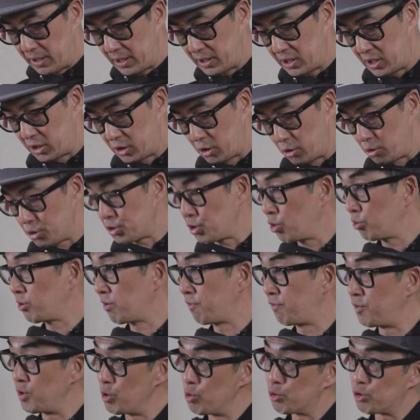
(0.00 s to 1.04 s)
of this is there's no
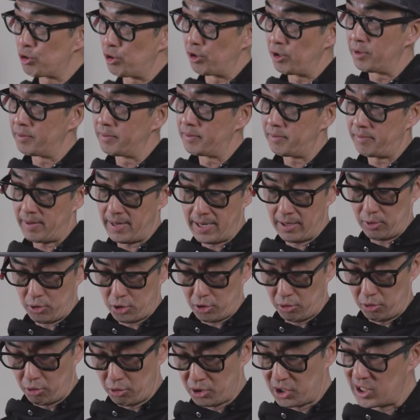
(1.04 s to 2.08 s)
diffuser, right?
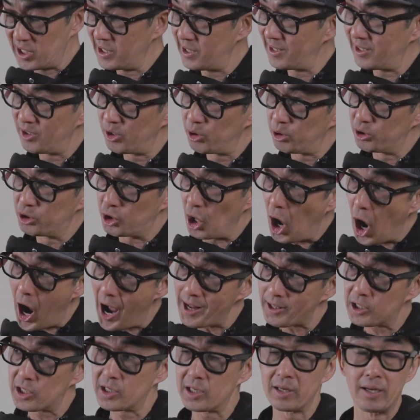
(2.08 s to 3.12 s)
So you see the little
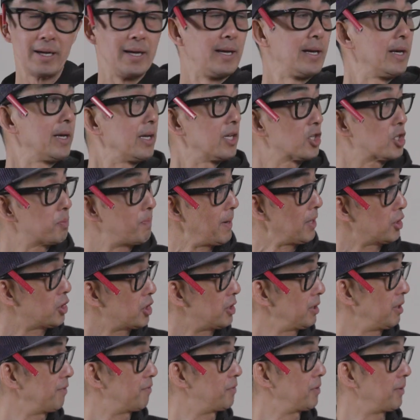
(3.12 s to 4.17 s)
dots,
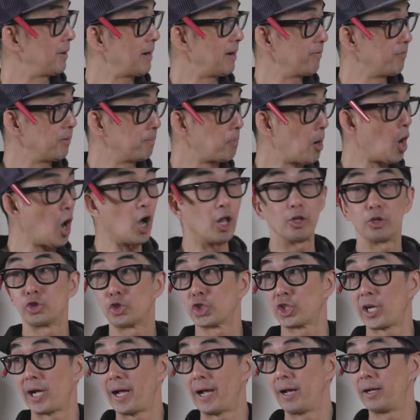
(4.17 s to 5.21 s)
especially if you have a
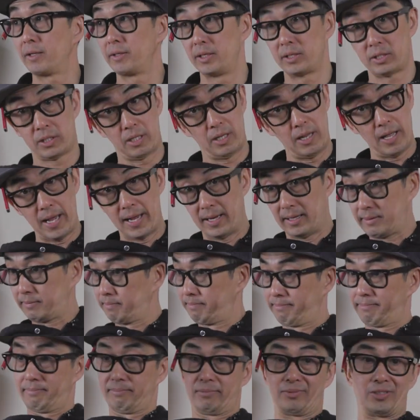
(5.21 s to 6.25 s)
polished tile, it's like
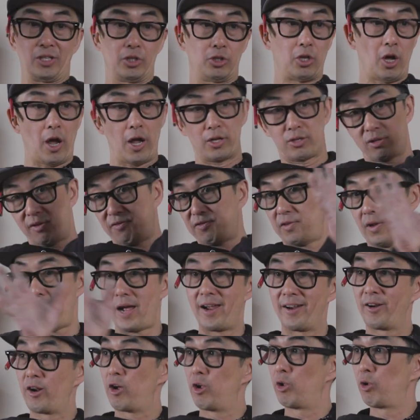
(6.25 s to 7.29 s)
the dots are
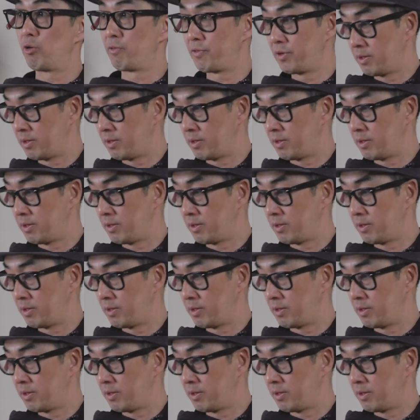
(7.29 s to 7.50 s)
flying all